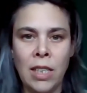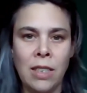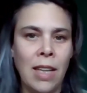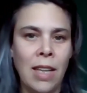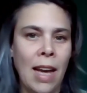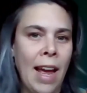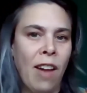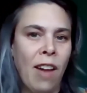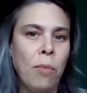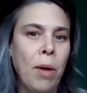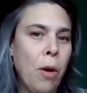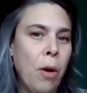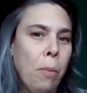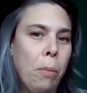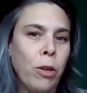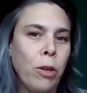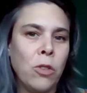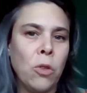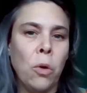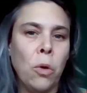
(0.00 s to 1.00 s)
I have my own
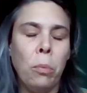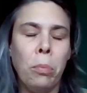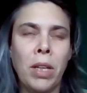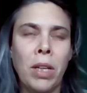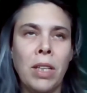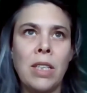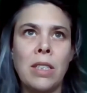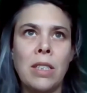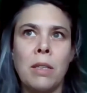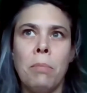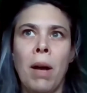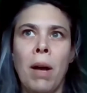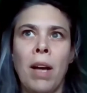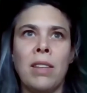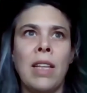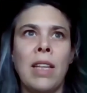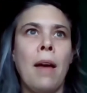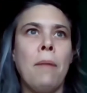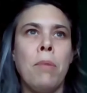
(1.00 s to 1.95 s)
personal opinions about that,